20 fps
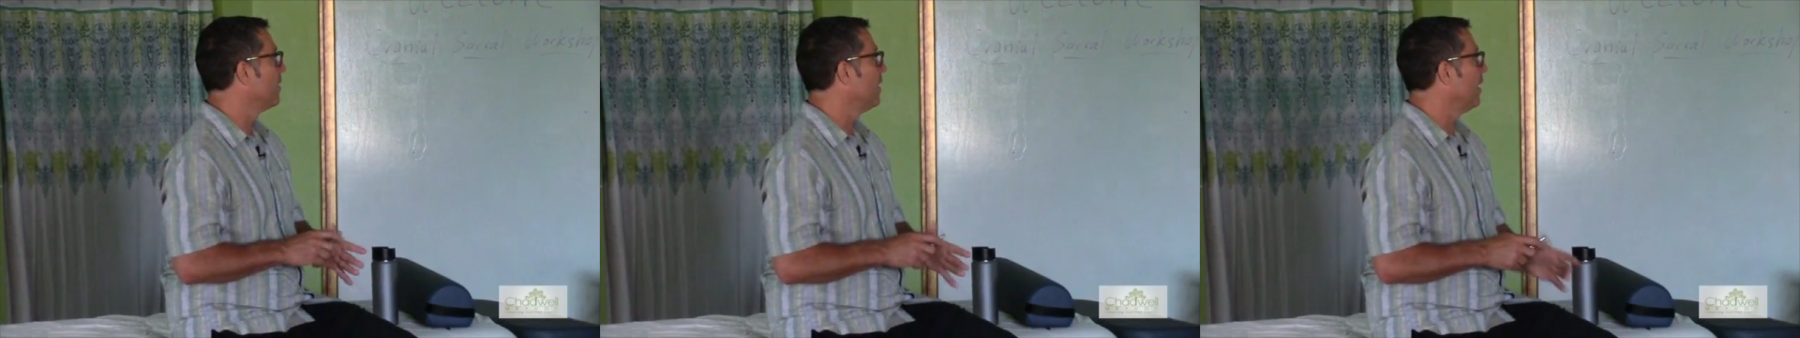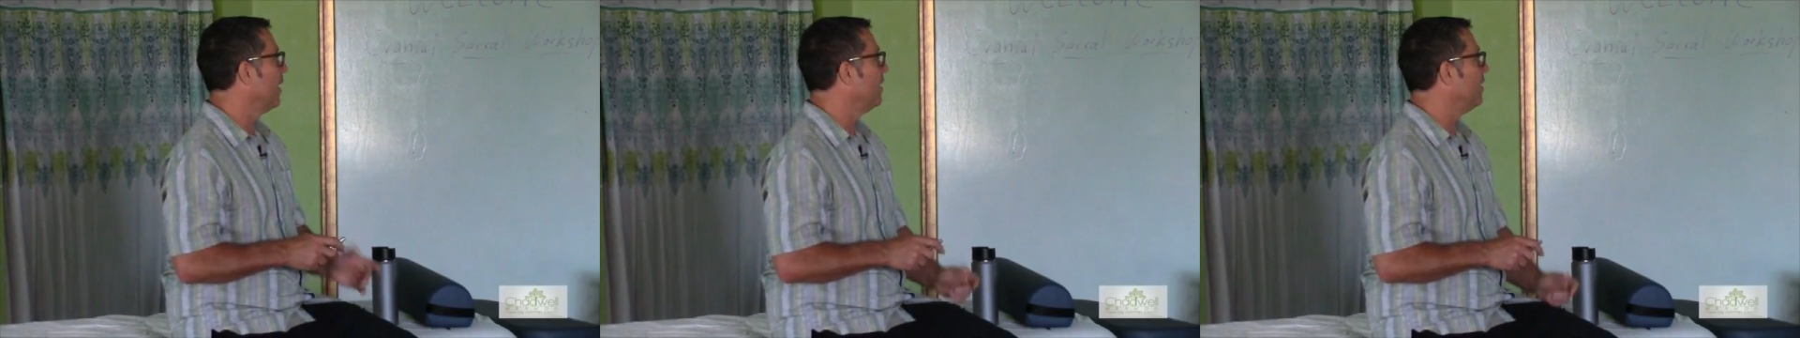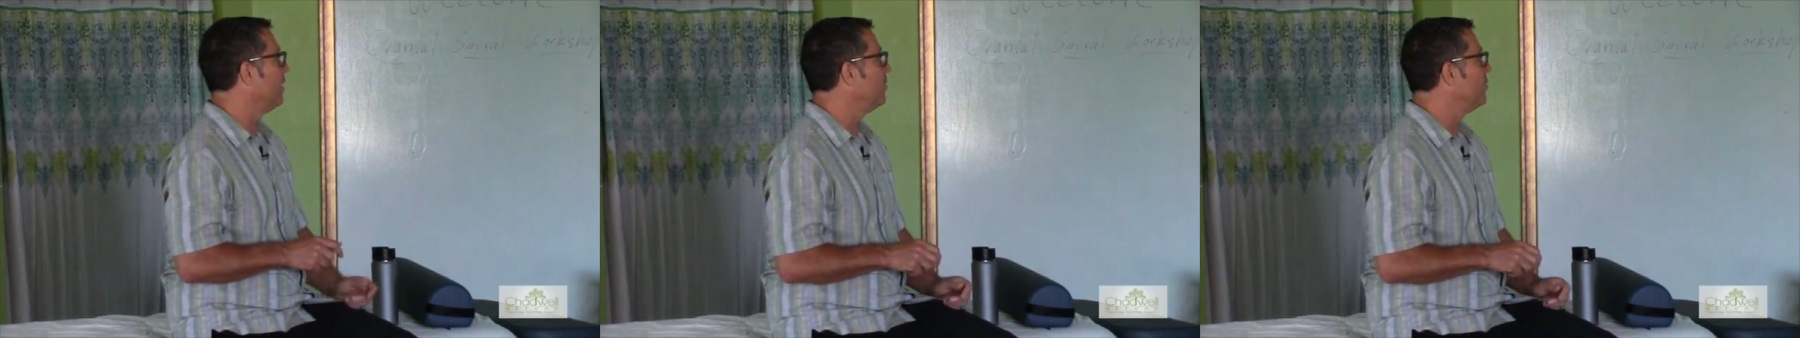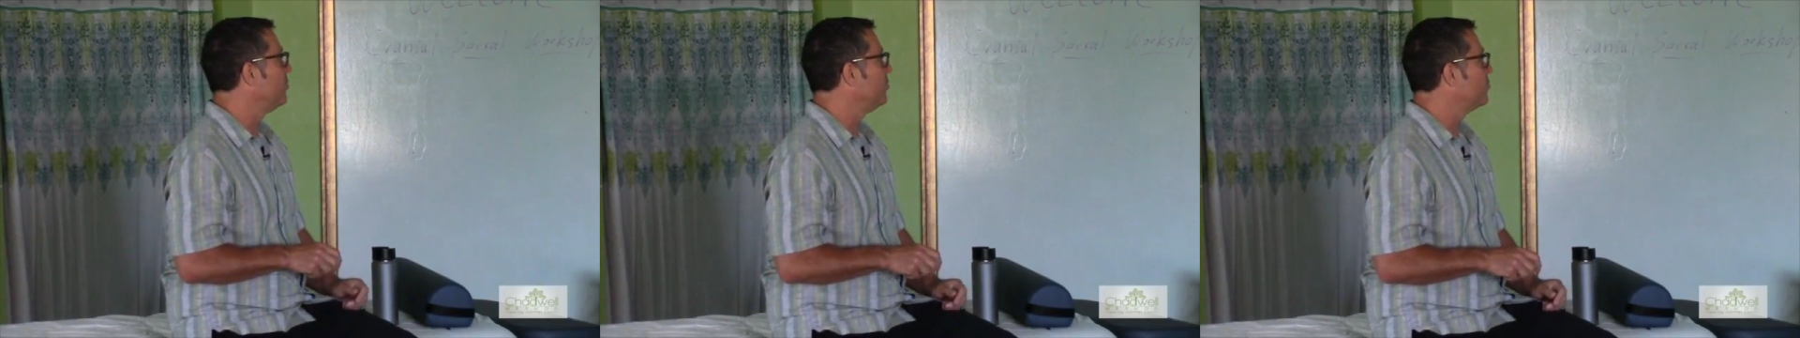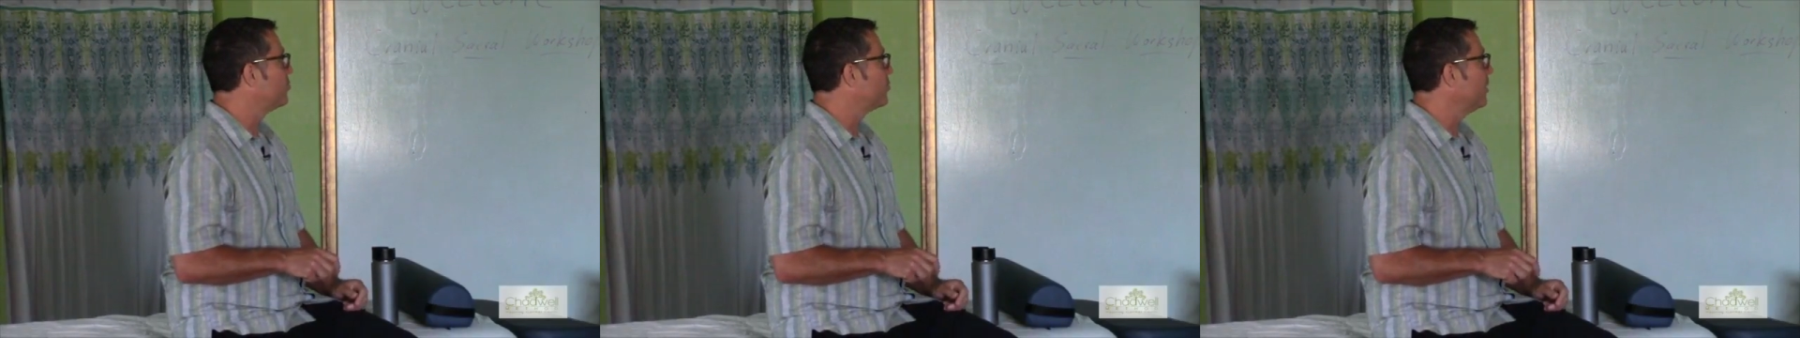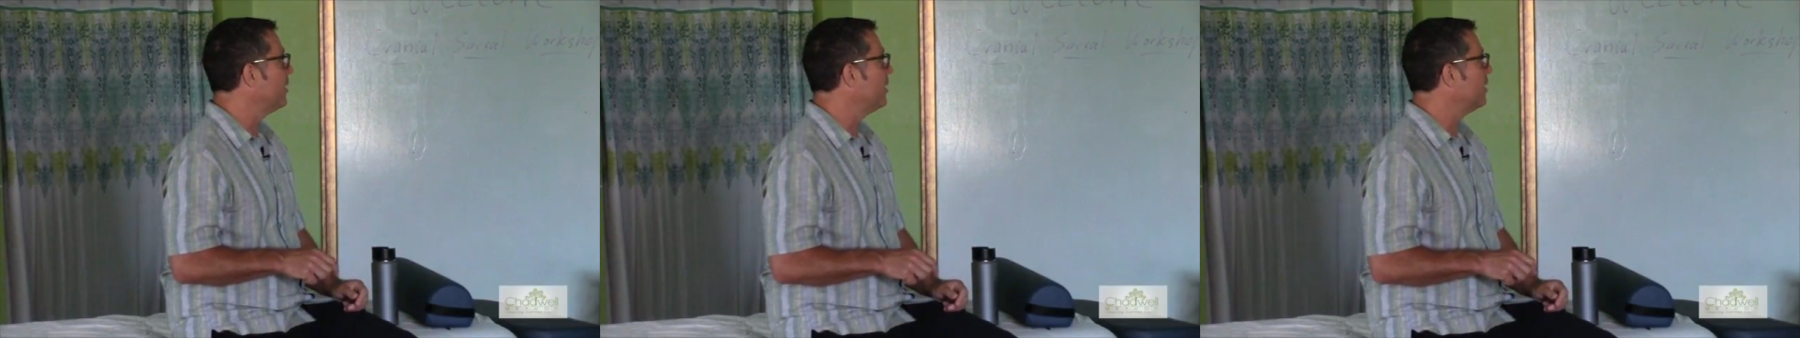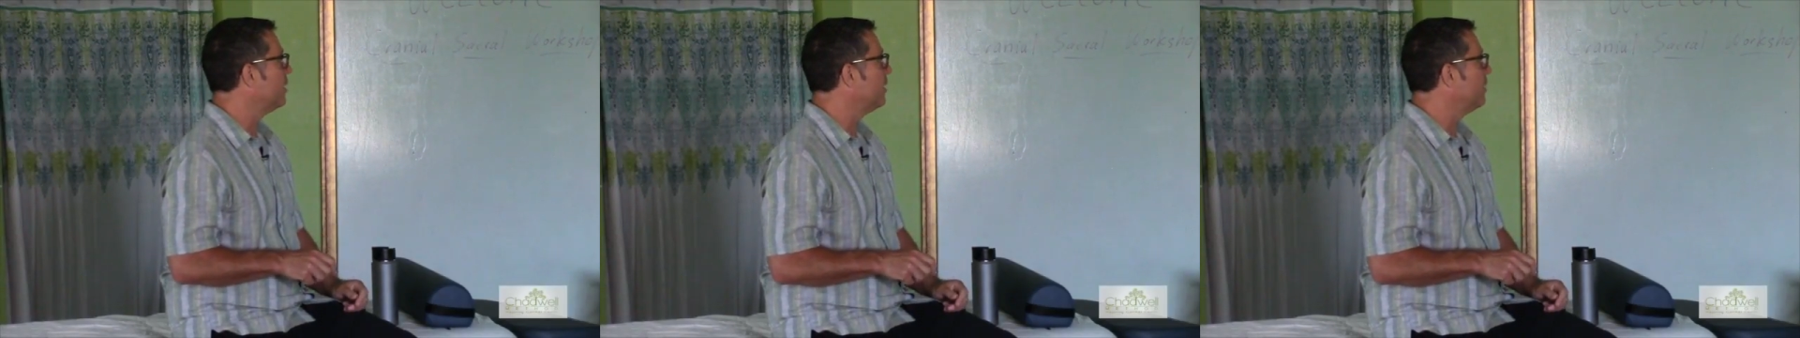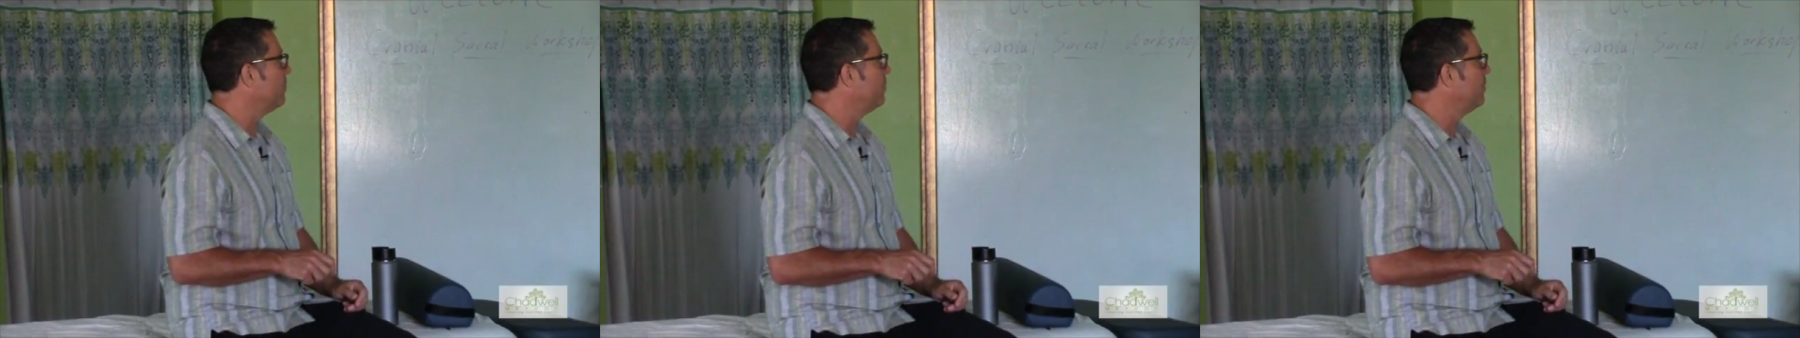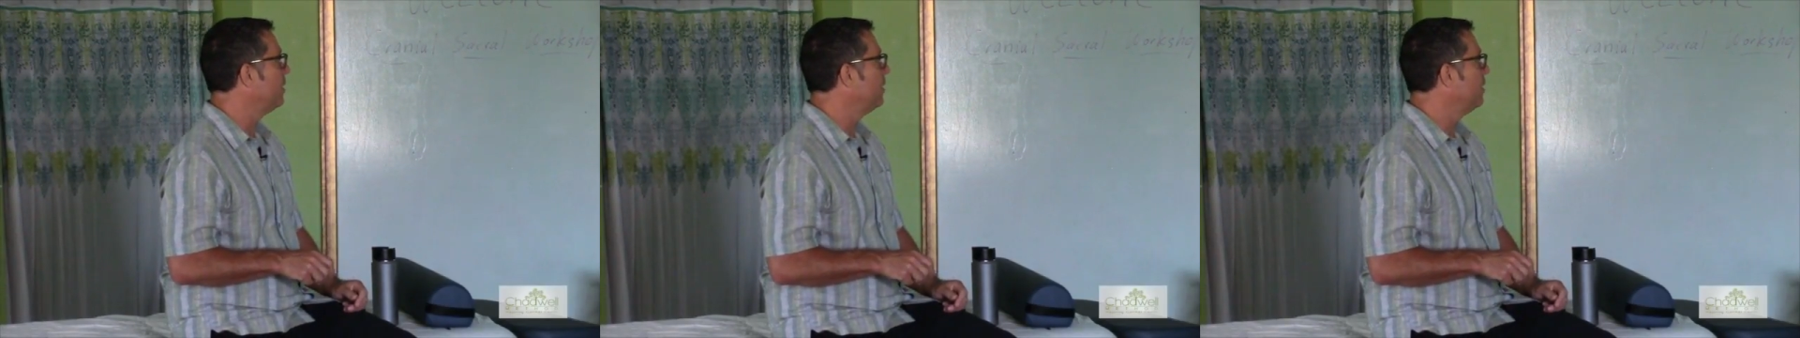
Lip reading: And then you treat them,